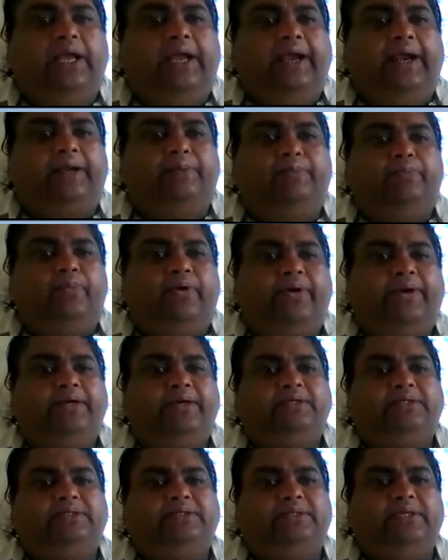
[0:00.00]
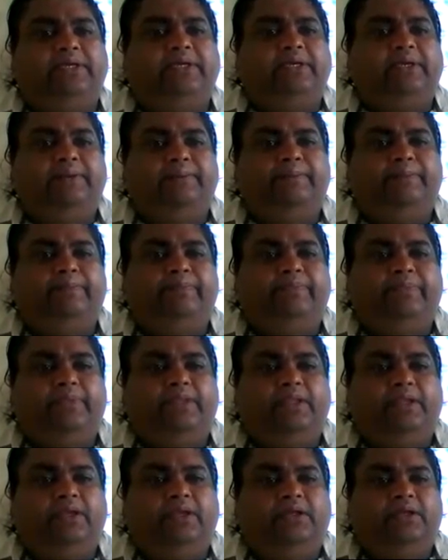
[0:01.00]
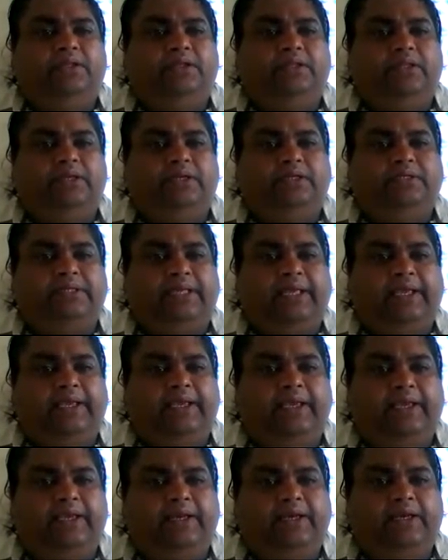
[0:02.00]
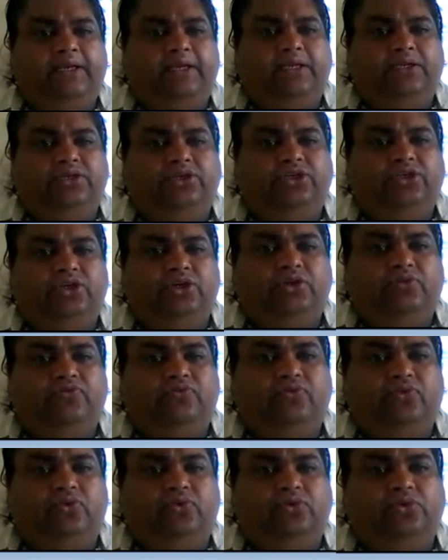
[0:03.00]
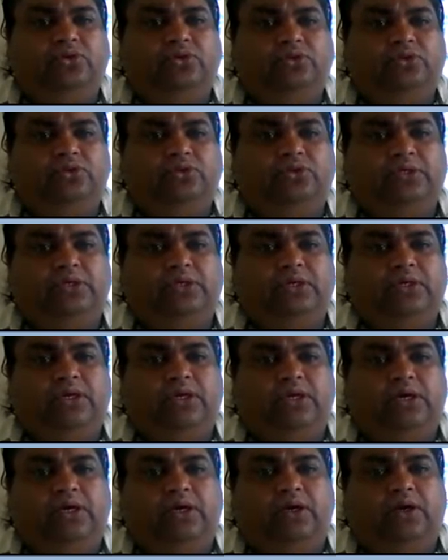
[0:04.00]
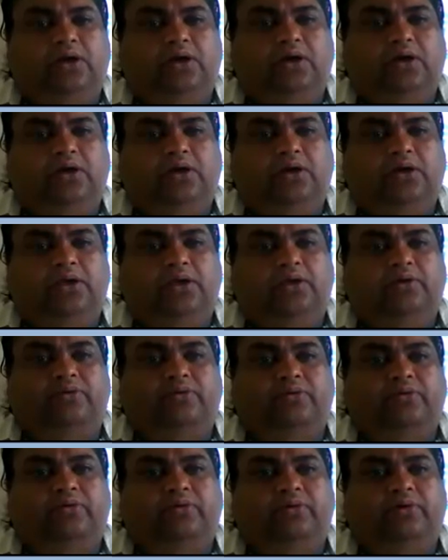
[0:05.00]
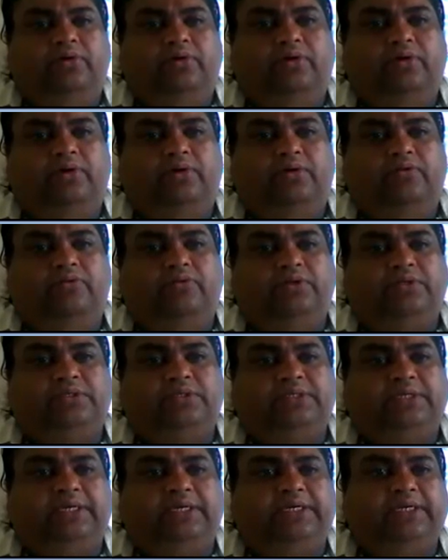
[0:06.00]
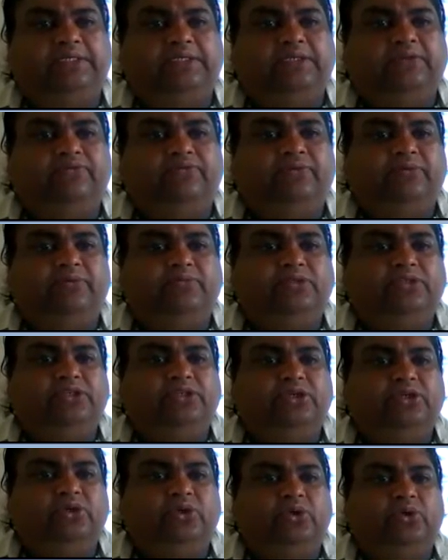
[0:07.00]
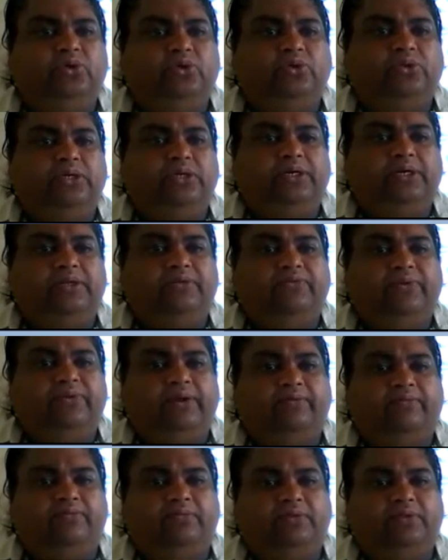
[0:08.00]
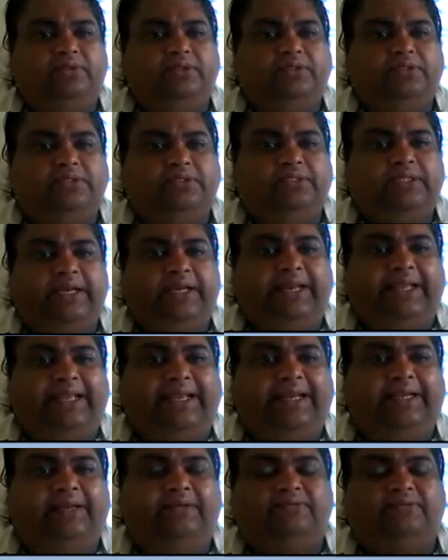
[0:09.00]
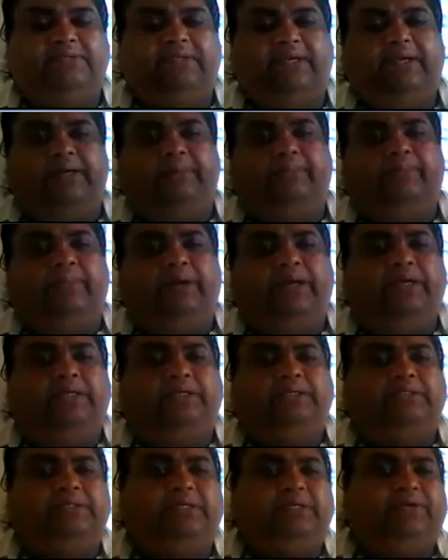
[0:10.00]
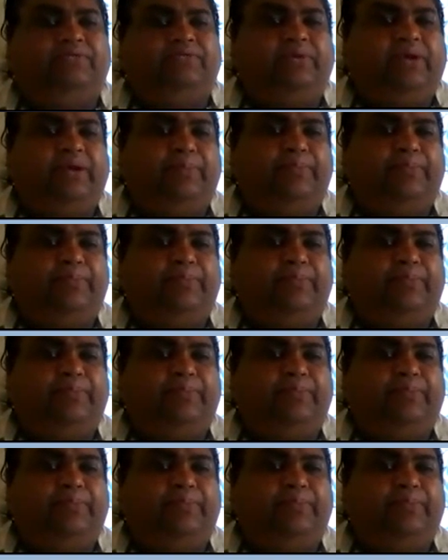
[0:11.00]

At point C, there is again shear force uh, which is decreasing from 0 to 35. This is the negative side, minus 35,